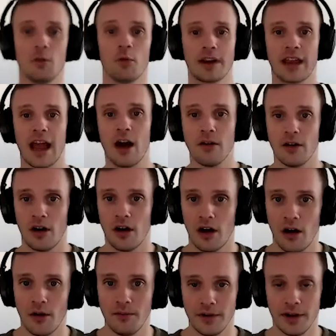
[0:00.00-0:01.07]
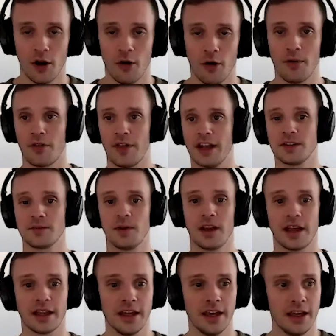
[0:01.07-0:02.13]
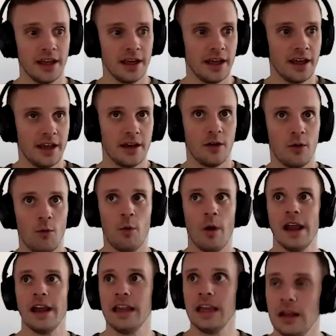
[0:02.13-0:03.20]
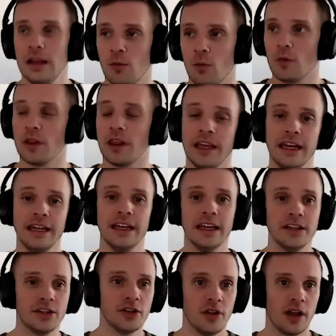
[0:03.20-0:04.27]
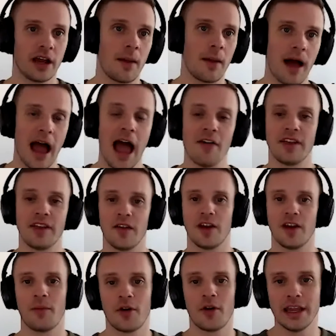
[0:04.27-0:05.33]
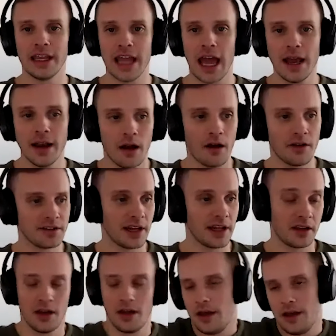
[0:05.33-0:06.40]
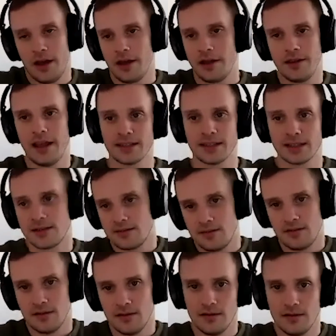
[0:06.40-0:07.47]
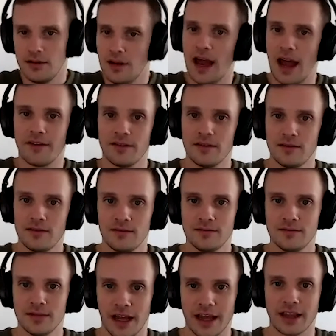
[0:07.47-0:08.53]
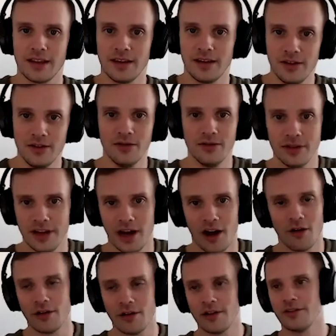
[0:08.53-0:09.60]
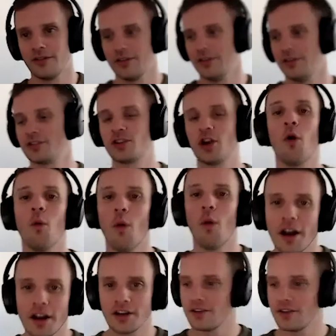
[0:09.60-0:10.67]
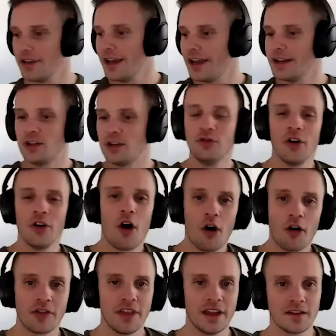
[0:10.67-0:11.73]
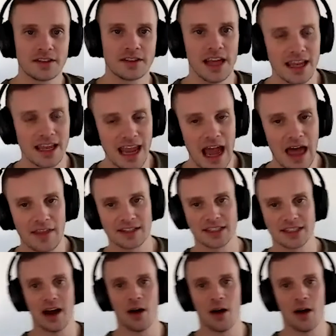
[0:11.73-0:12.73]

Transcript: didn't work out on, you know, both ends. But like when he leaned into like, I'm not, I haven't given up on it yet. I was like, yes, you have. Like yeah. you, you know, you, you just don't want to do the hard thing of saying, yeah, this